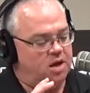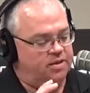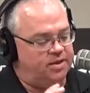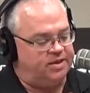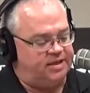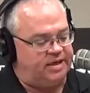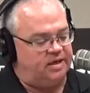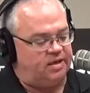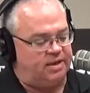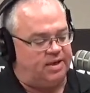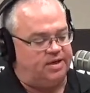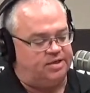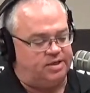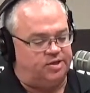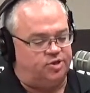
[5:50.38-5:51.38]
The deal
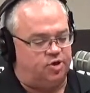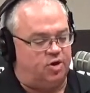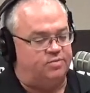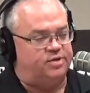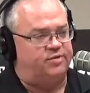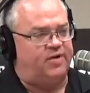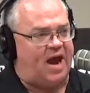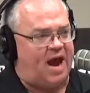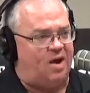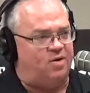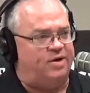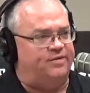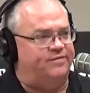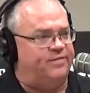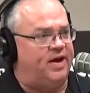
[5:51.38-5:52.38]
is, in terms of how
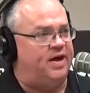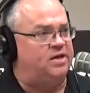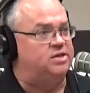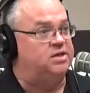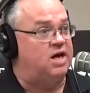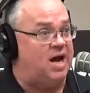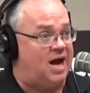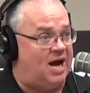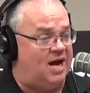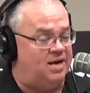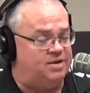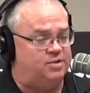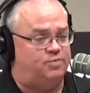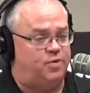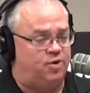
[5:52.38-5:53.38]
it affects
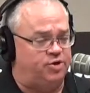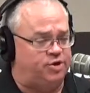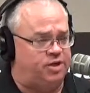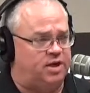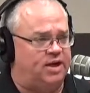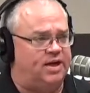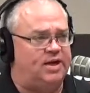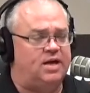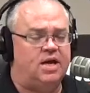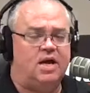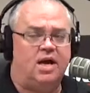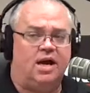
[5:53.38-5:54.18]
us personally,